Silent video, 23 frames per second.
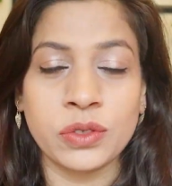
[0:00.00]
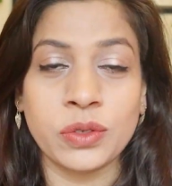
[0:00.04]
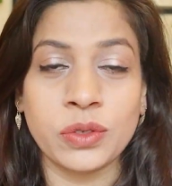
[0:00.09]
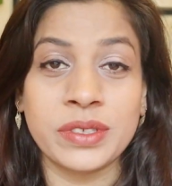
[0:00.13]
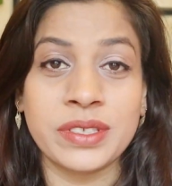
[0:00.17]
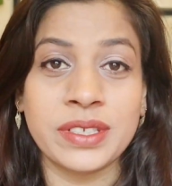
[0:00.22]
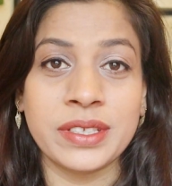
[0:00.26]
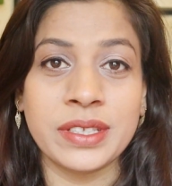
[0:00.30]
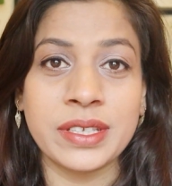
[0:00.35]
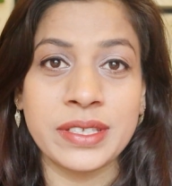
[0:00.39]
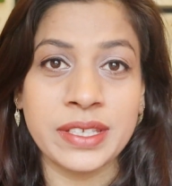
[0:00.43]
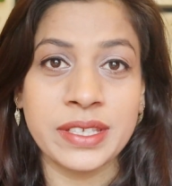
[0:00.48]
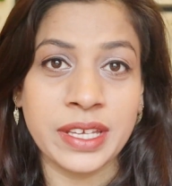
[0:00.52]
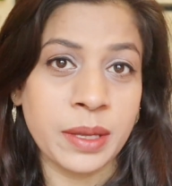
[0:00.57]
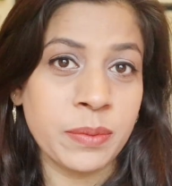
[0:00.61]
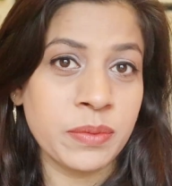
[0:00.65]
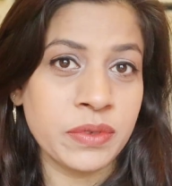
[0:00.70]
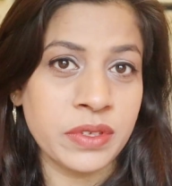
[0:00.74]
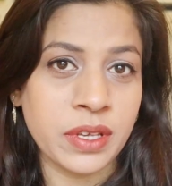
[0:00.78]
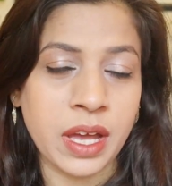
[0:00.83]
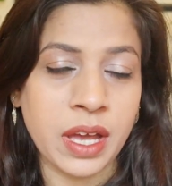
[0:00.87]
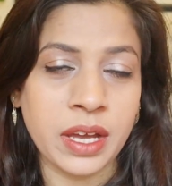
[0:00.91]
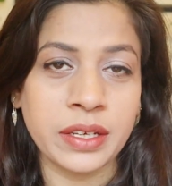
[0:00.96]
So it's in the
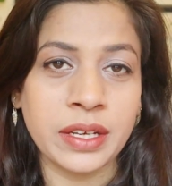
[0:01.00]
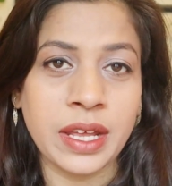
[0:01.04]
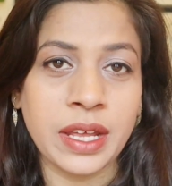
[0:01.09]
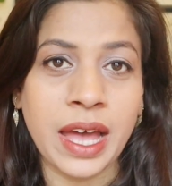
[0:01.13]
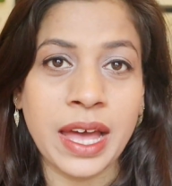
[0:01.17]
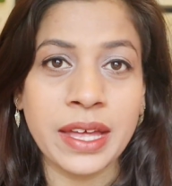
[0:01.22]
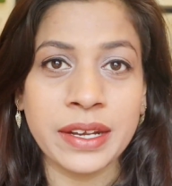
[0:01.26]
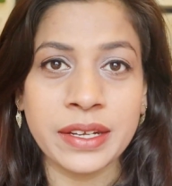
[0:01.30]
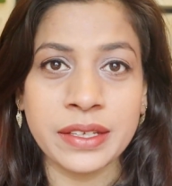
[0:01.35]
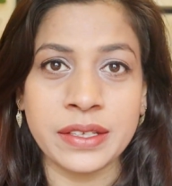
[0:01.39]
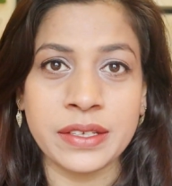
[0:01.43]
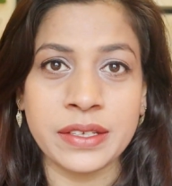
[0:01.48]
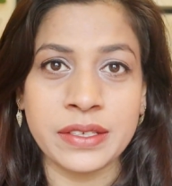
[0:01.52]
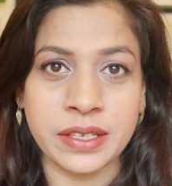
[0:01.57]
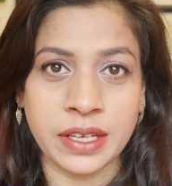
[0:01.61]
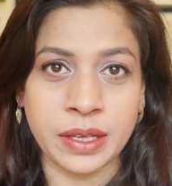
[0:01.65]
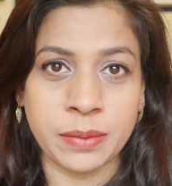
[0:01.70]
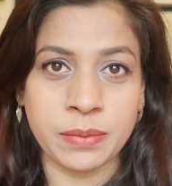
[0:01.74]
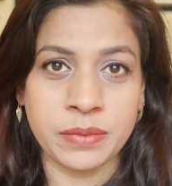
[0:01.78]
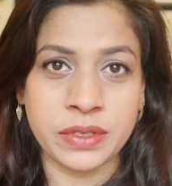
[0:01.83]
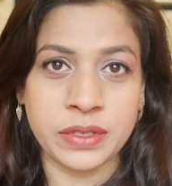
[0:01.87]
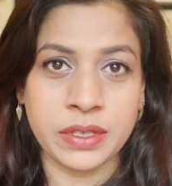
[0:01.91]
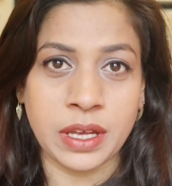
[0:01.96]
same sign and in the
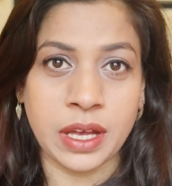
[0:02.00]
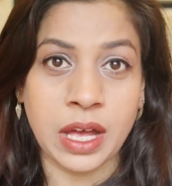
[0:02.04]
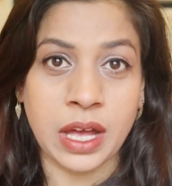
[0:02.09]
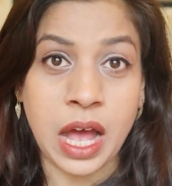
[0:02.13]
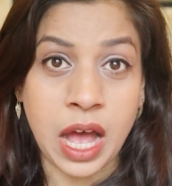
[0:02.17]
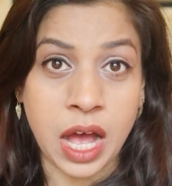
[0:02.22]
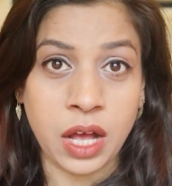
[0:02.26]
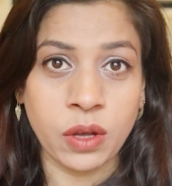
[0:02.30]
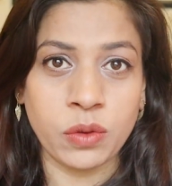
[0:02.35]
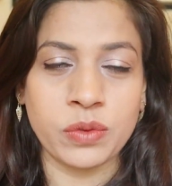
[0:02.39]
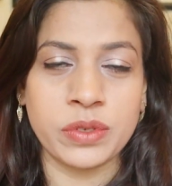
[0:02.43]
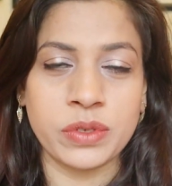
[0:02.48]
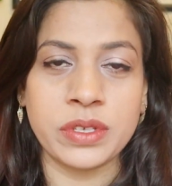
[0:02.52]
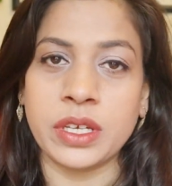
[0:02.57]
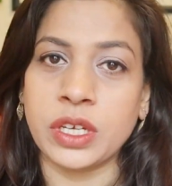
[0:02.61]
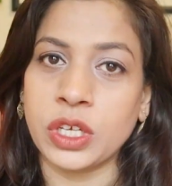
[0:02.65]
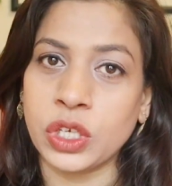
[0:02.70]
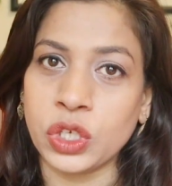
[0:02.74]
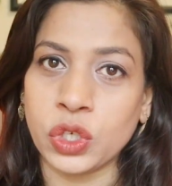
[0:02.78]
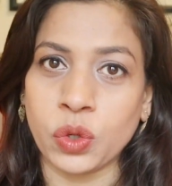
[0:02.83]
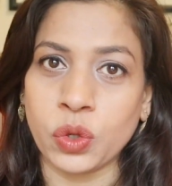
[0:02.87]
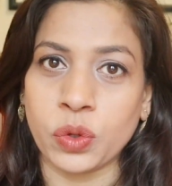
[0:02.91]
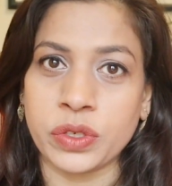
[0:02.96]
same house
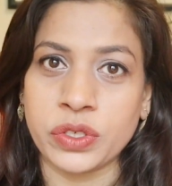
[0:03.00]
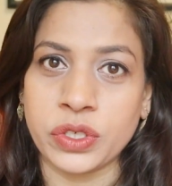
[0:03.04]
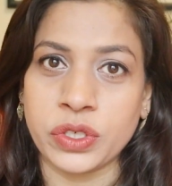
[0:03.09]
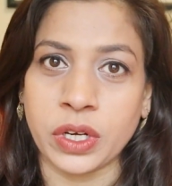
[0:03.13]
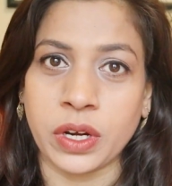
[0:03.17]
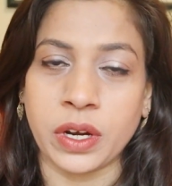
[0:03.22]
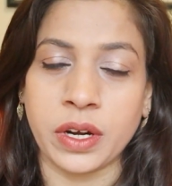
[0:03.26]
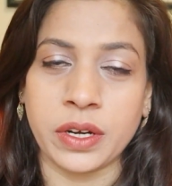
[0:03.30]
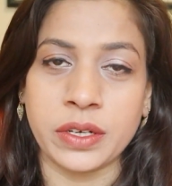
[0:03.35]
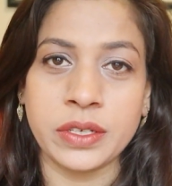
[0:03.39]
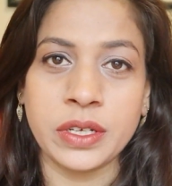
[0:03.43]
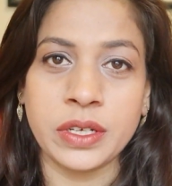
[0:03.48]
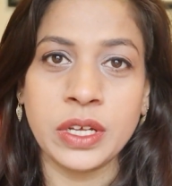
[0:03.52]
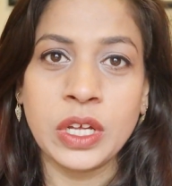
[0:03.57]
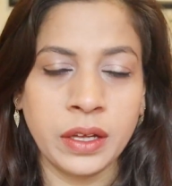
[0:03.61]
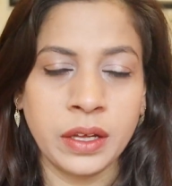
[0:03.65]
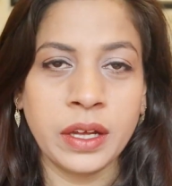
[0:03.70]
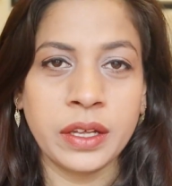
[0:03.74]
in your chart.